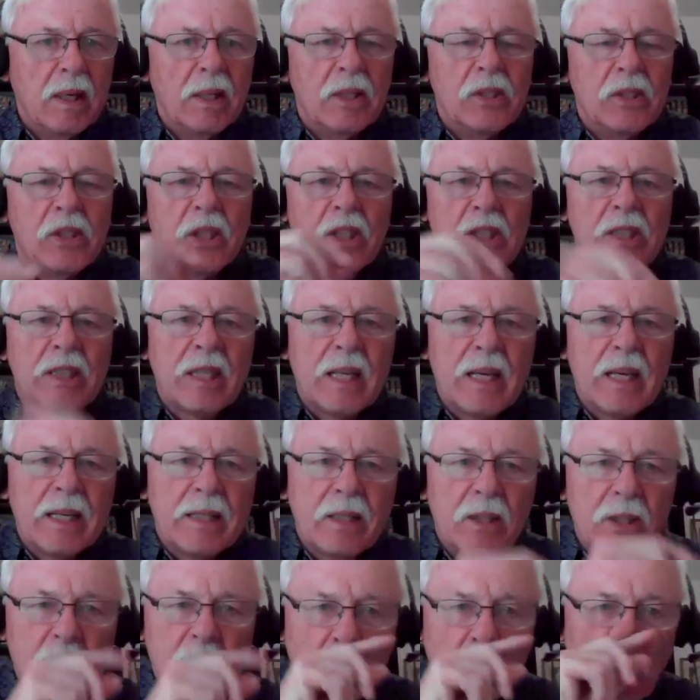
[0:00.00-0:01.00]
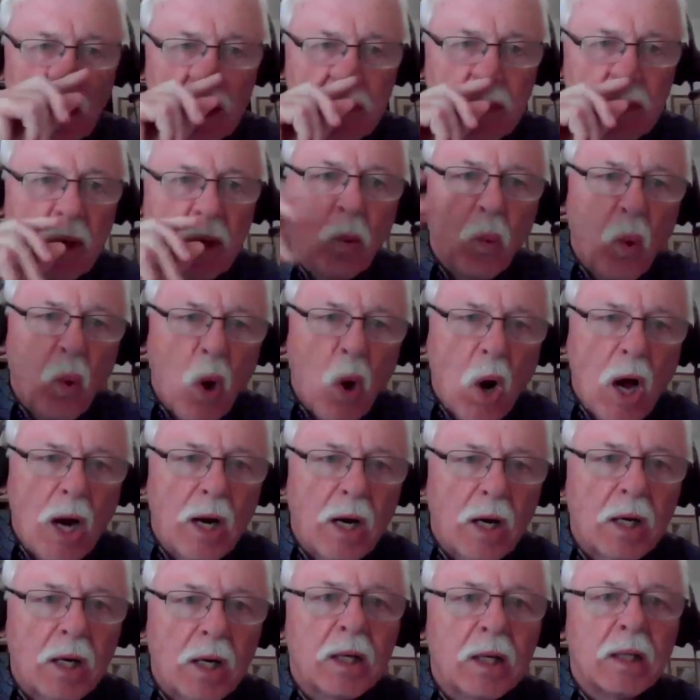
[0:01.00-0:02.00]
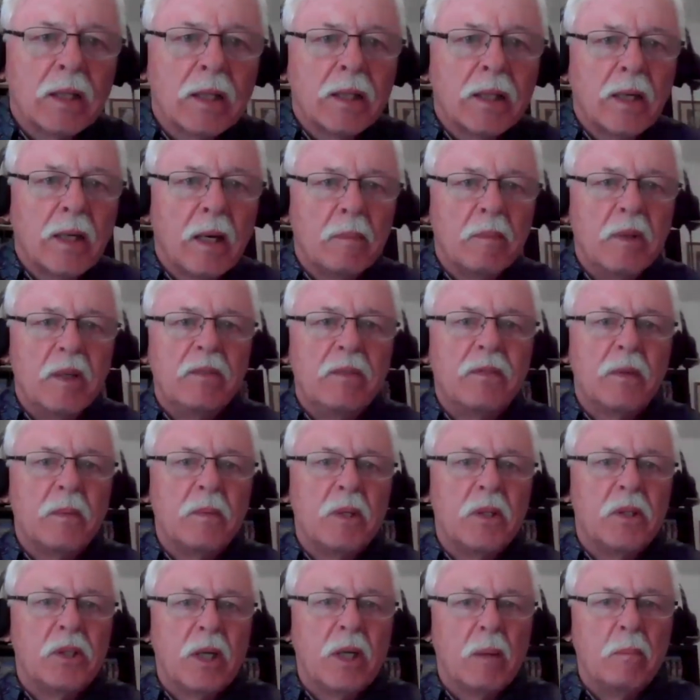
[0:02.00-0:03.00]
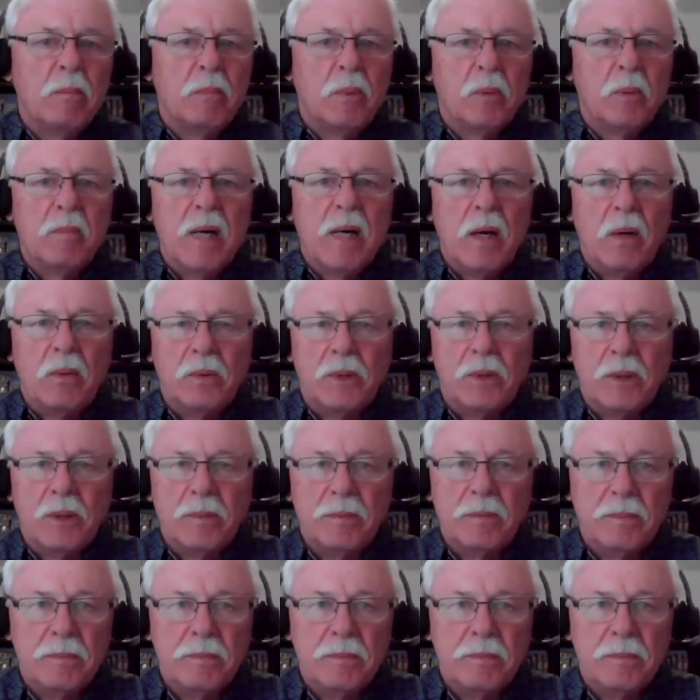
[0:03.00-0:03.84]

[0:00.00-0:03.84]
Just like there's going to be water coming from the Temple Mount.